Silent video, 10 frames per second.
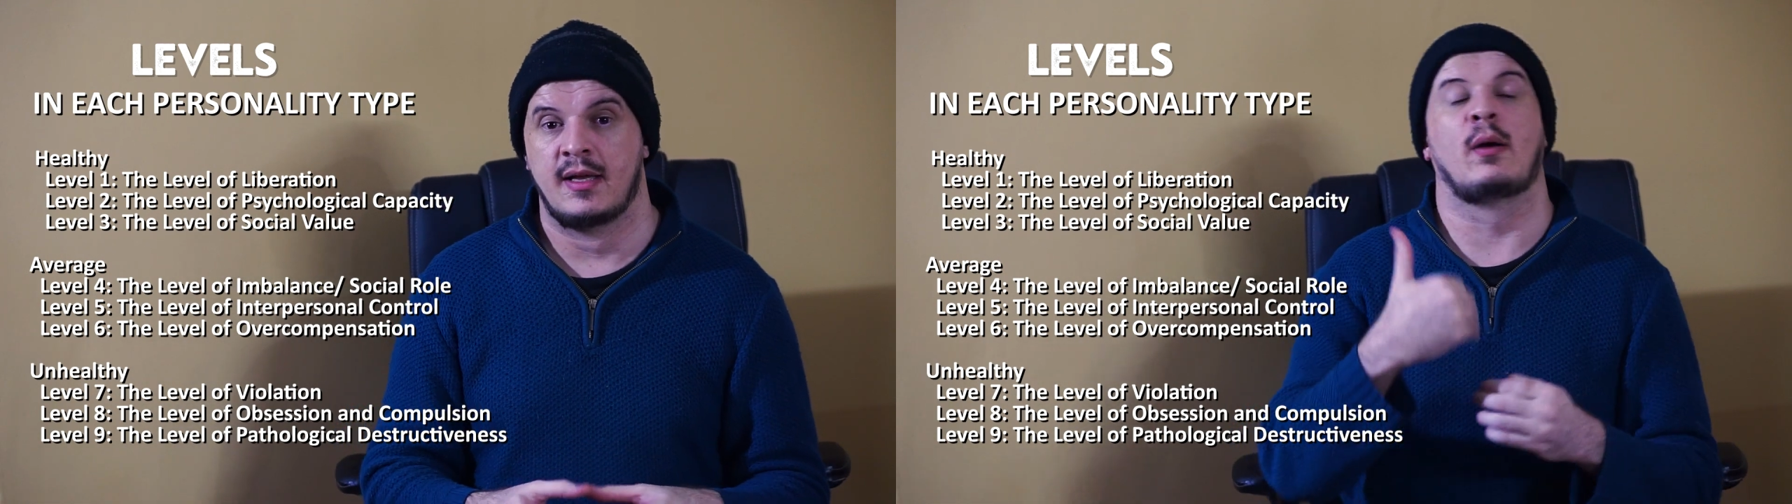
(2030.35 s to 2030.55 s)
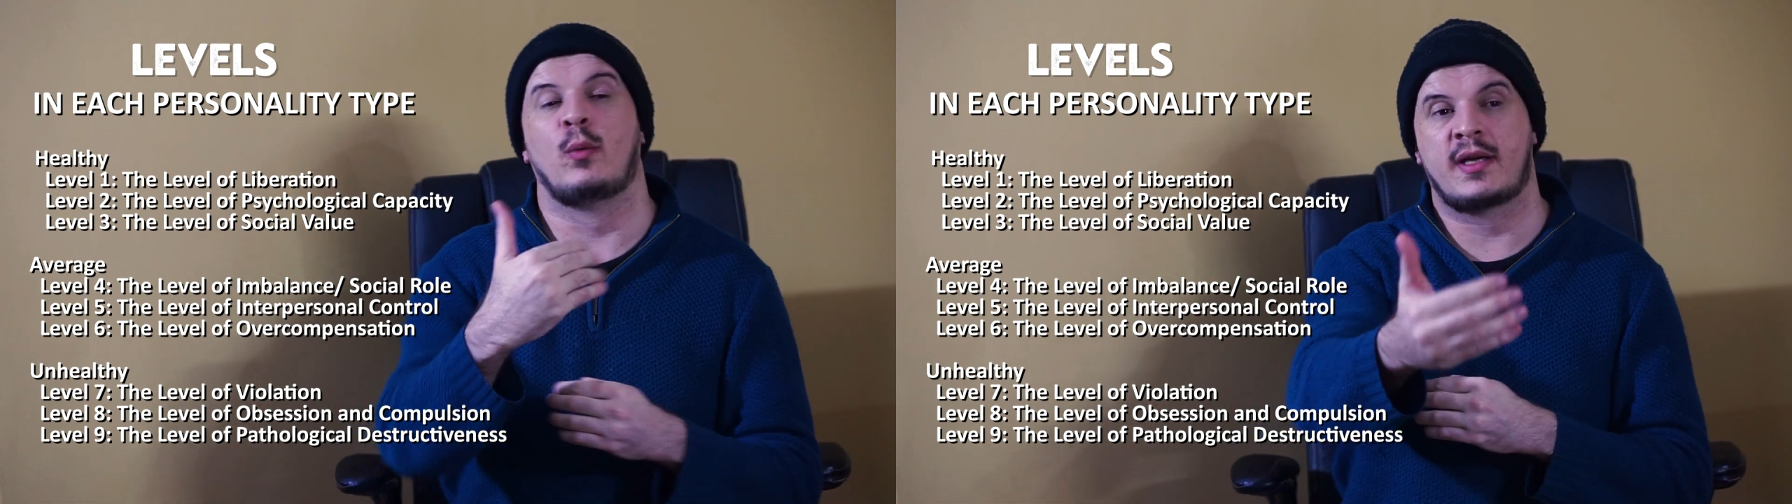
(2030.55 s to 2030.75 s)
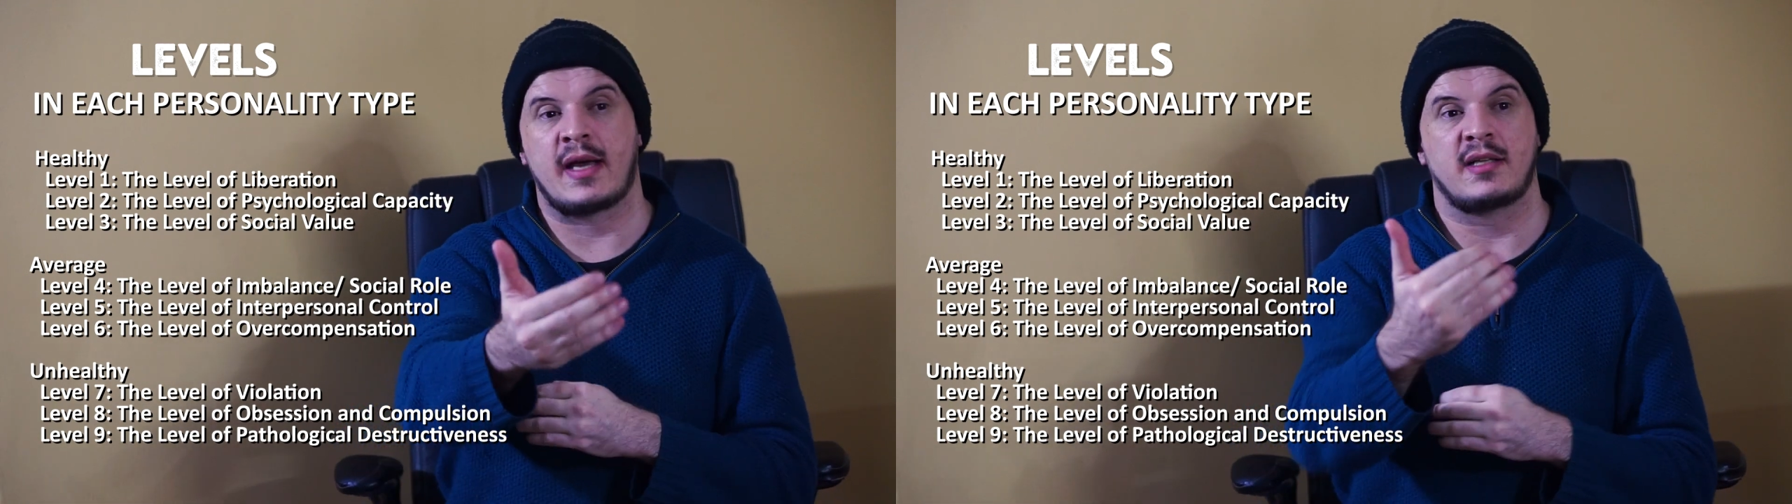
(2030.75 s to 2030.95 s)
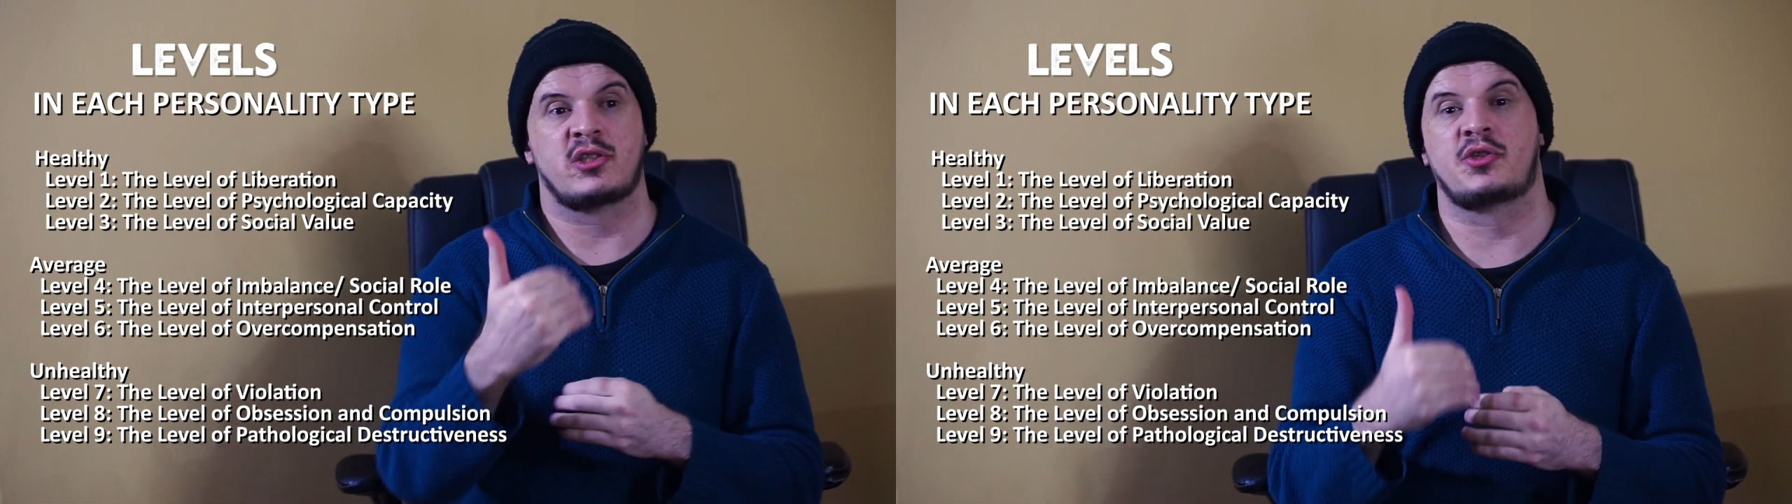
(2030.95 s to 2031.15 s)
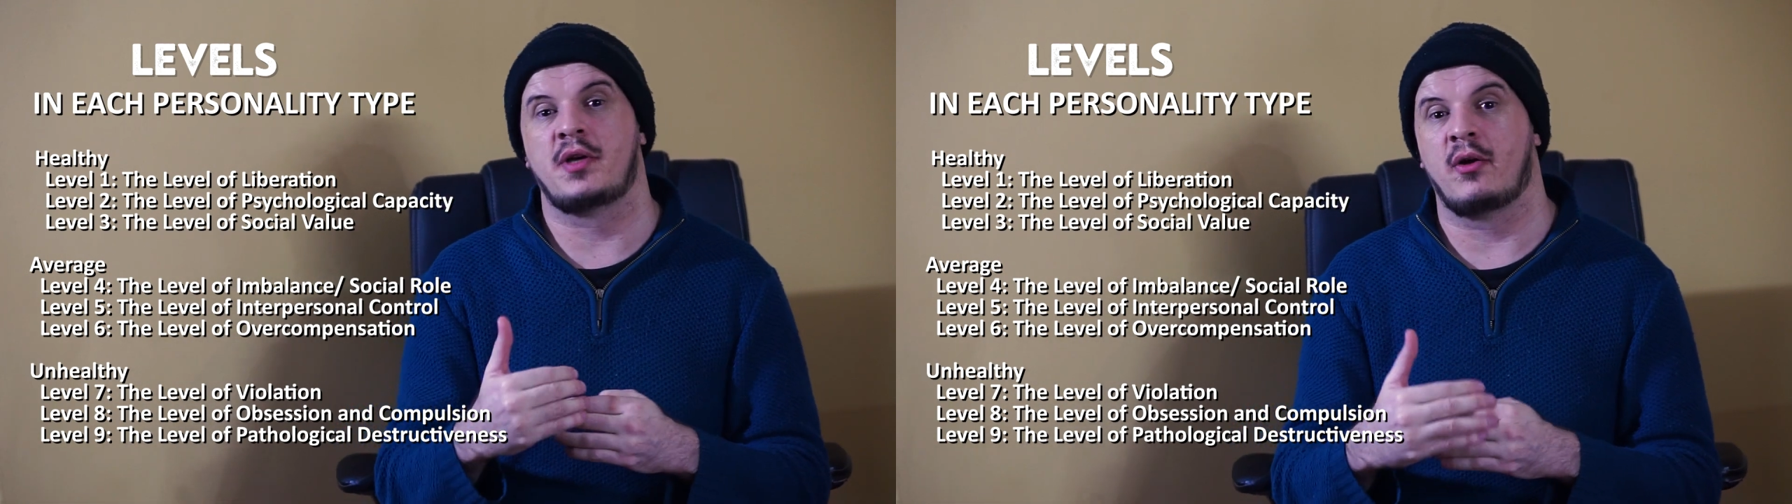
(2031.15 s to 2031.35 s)
We can
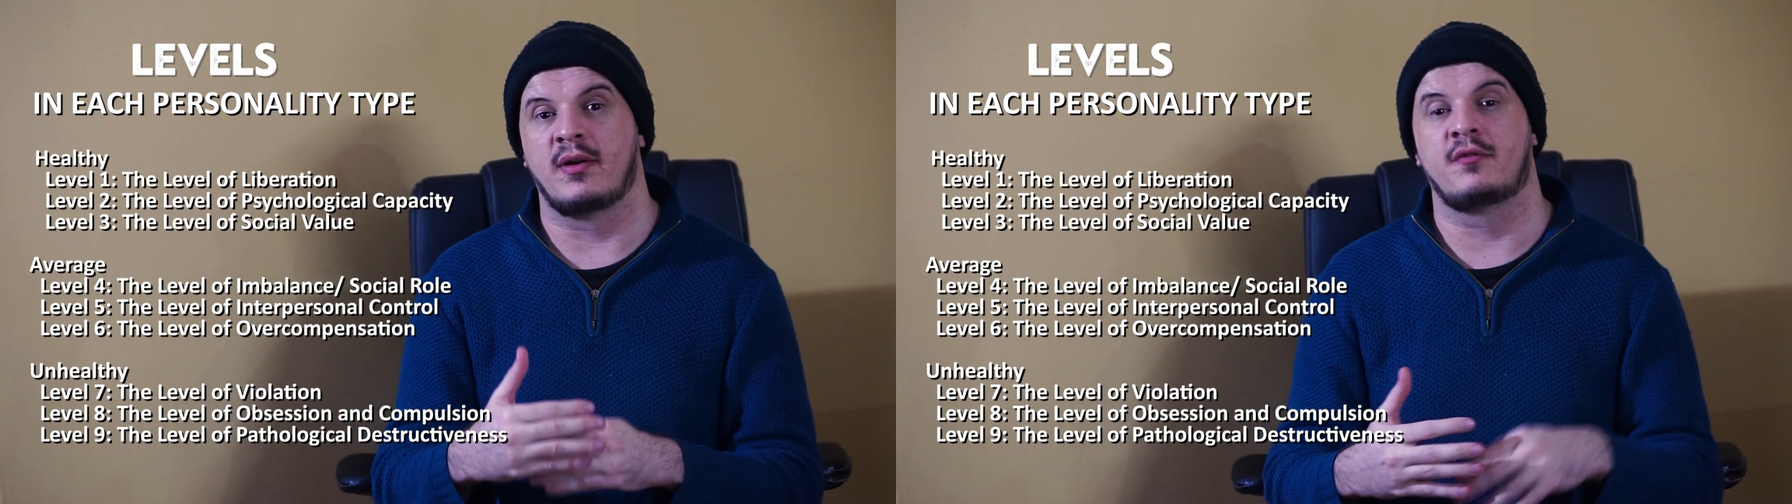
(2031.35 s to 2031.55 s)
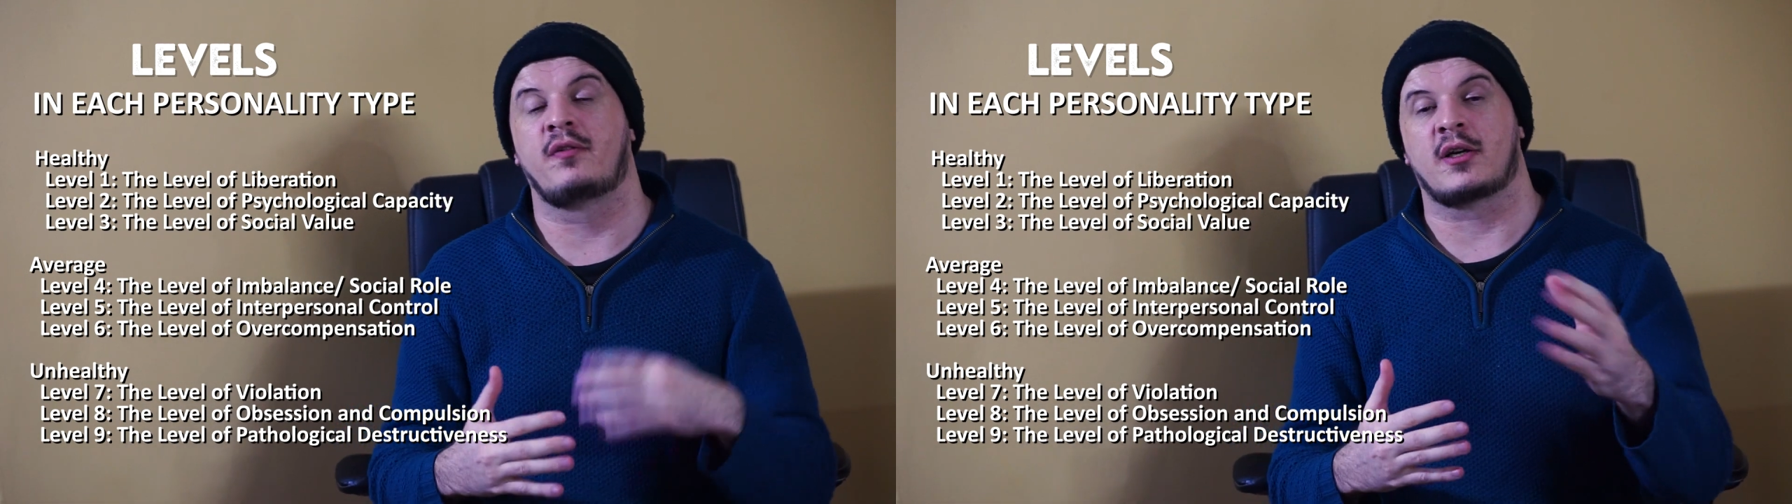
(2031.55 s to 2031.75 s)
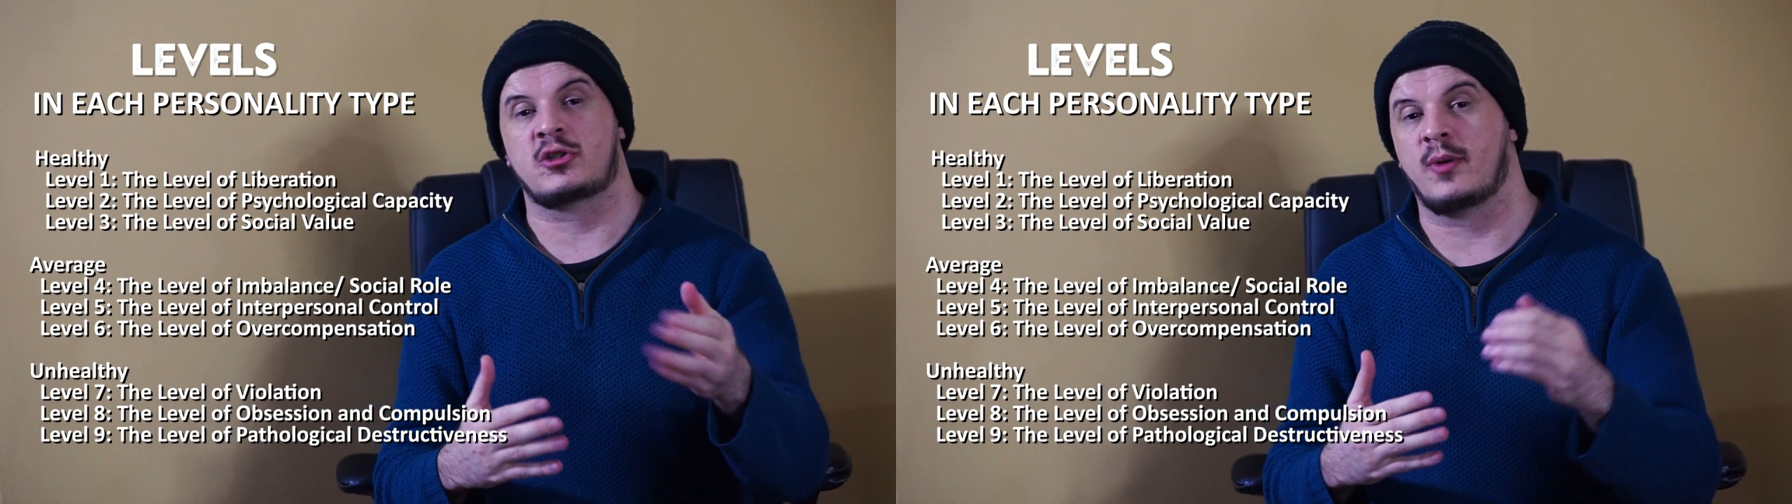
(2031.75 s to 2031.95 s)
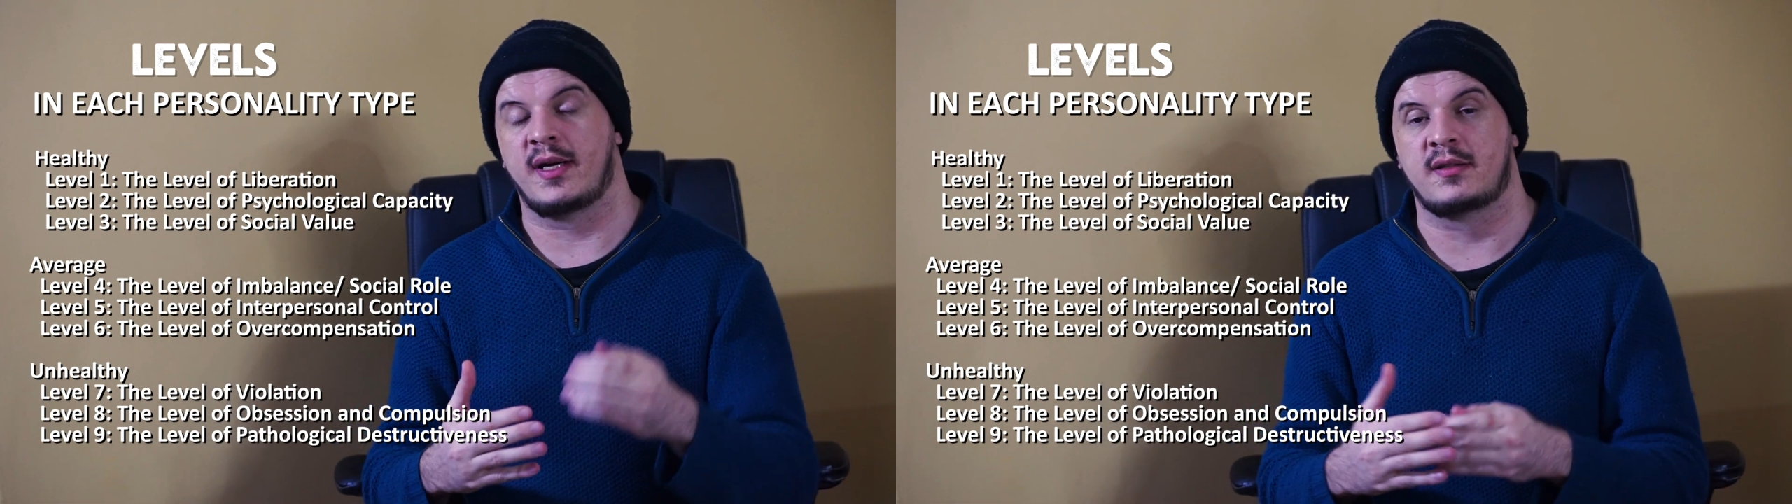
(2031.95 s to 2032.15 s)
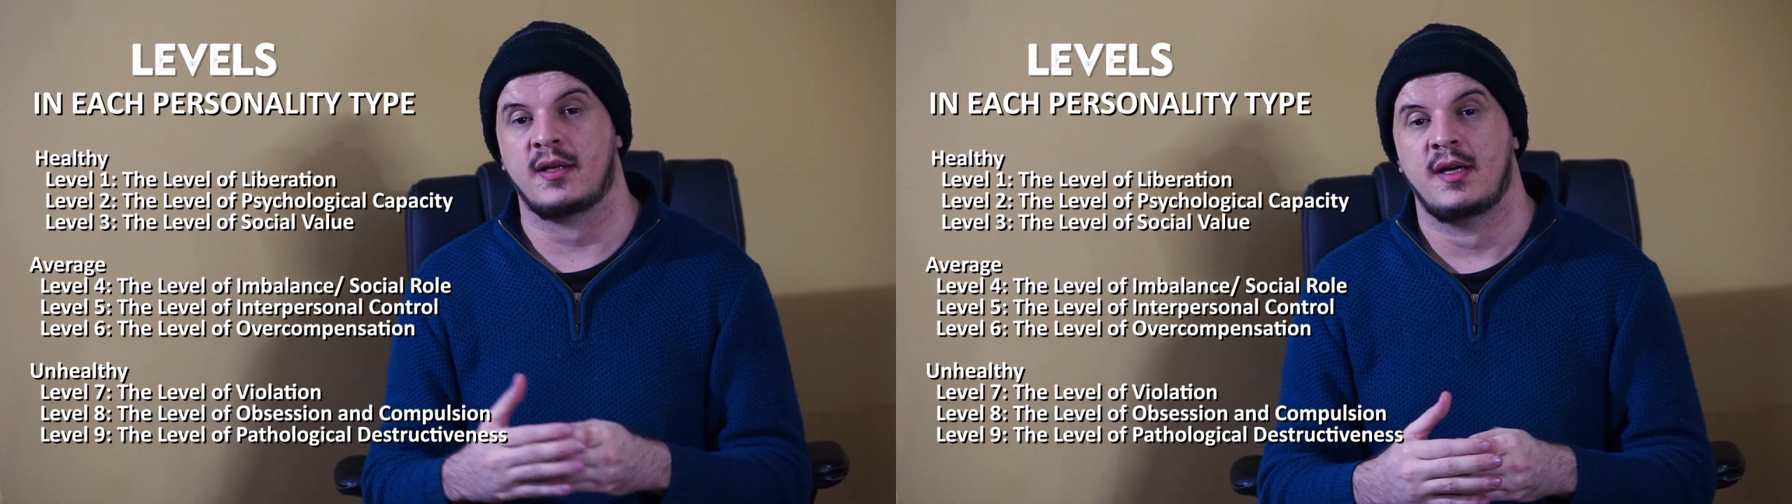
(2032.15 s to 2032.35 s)
share and
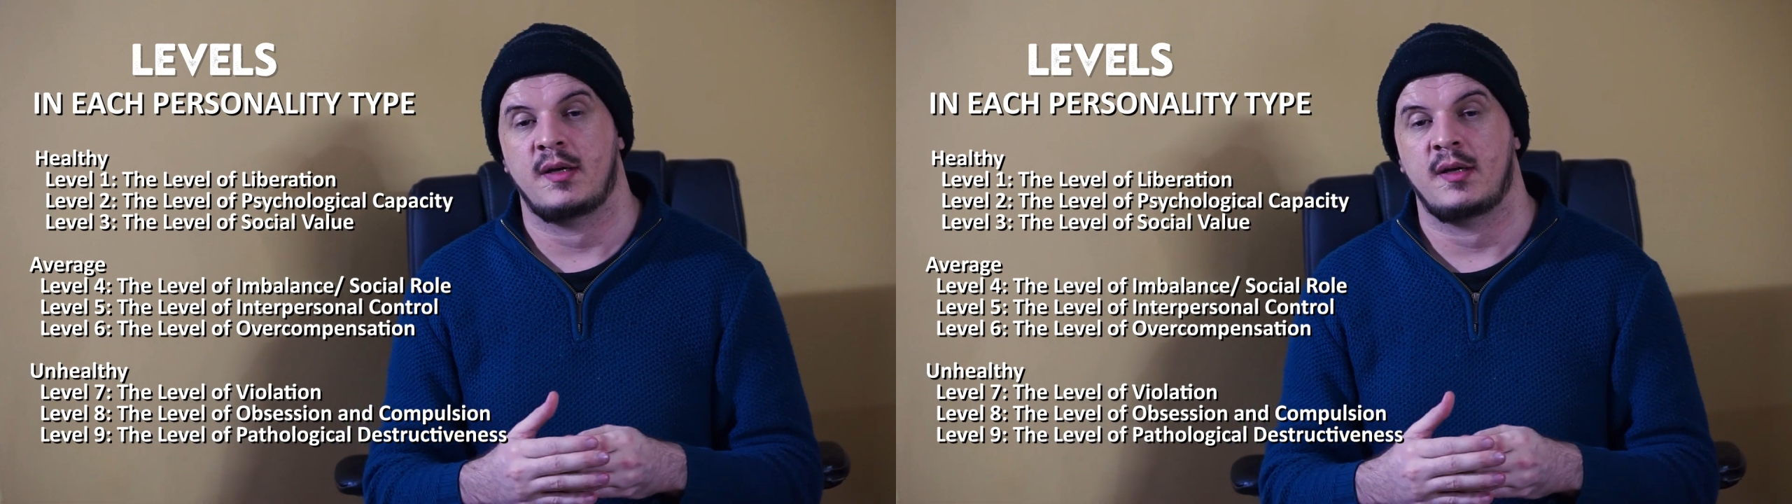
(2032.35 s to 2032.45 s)
fluctuate